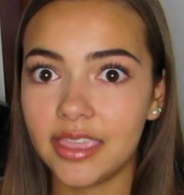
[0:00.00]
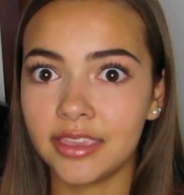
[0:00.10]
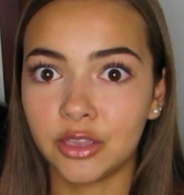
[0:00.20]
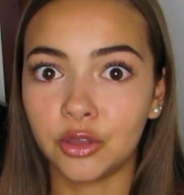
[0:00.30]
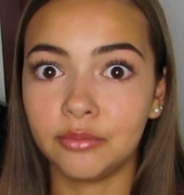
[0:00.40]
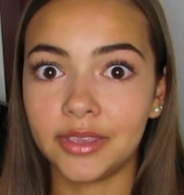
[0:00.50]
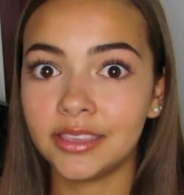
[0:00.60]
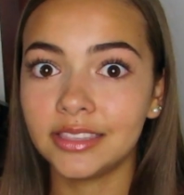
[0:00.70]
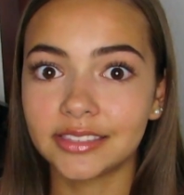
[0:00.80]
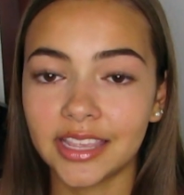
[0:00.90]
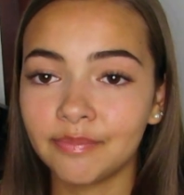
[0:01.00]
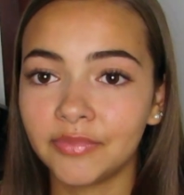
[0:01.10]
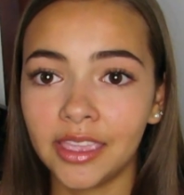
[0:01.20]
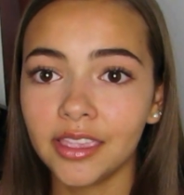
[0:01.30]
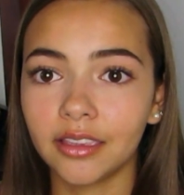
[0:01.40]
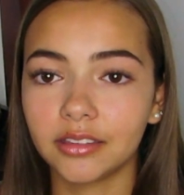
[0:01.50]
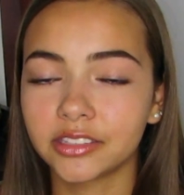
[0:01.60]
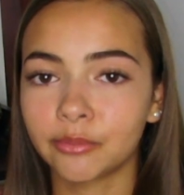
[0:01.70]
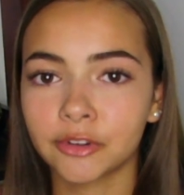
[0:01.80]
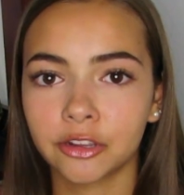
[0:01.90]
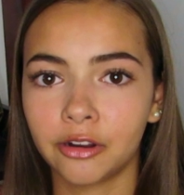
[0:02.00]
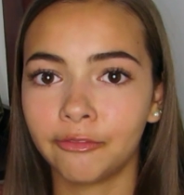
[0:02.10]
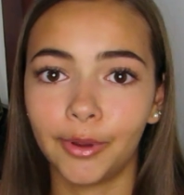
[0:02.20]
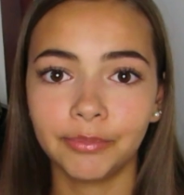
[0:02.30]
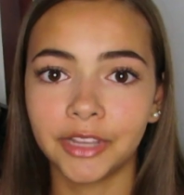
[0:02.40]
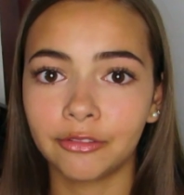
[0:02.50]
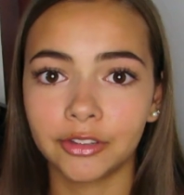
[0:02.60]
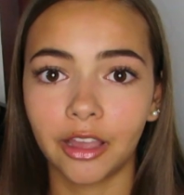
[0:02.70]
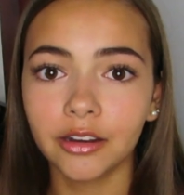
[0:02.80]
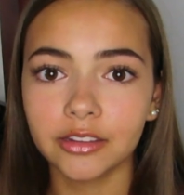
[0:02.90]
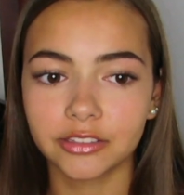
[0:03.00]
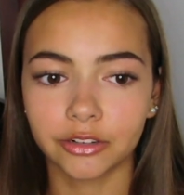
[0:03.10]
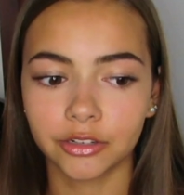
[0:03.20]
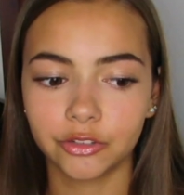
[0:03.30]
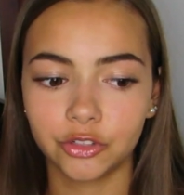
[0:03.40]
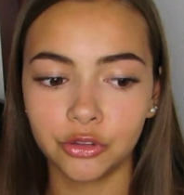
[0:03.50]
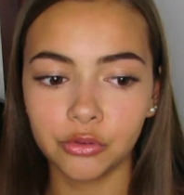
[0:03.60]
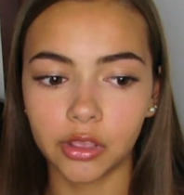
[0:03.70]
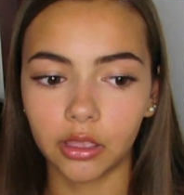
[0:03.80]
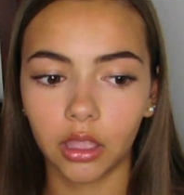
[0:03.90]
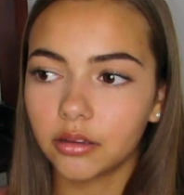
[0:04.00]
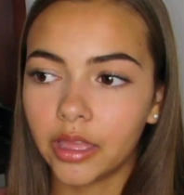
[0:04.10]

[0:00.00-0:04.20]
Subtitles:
it could be the same thing. Someone could have whipped out a gun and started shooting.